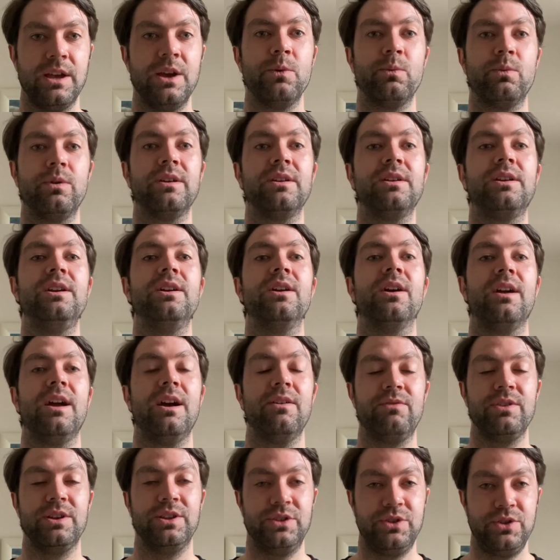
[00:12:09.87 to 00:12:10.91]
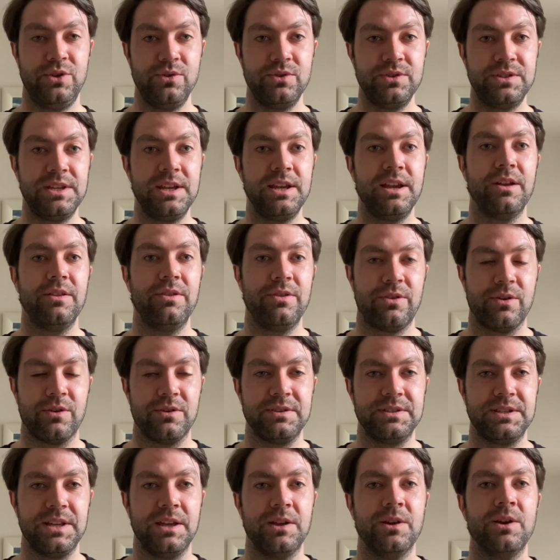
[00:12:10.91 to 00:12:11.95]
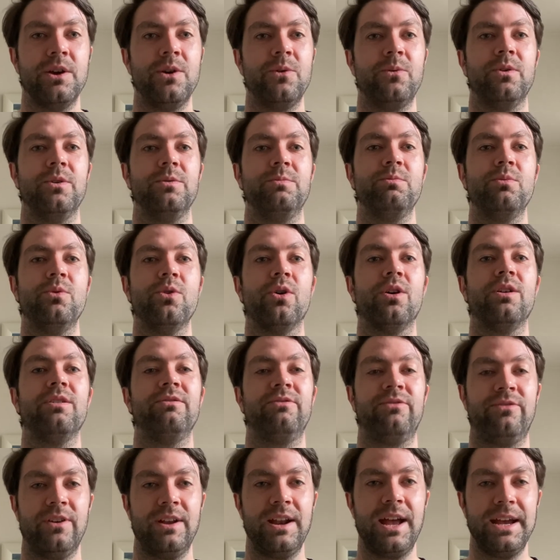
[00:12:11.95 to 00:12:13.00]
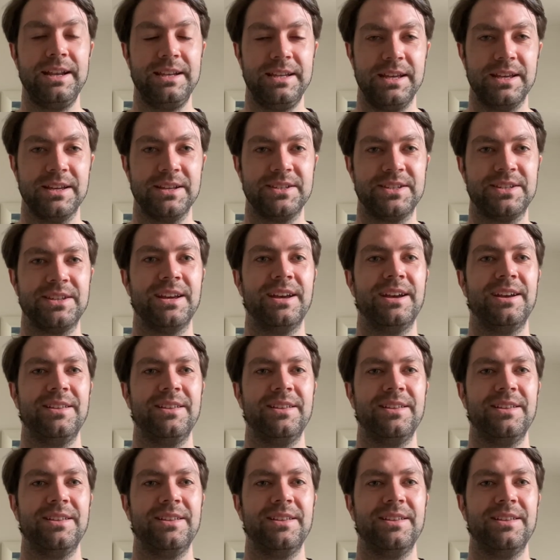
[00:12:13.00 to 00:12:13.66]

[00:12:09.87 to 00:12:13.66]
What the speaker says: We're here every Tuesday and Thursday with more fun ideas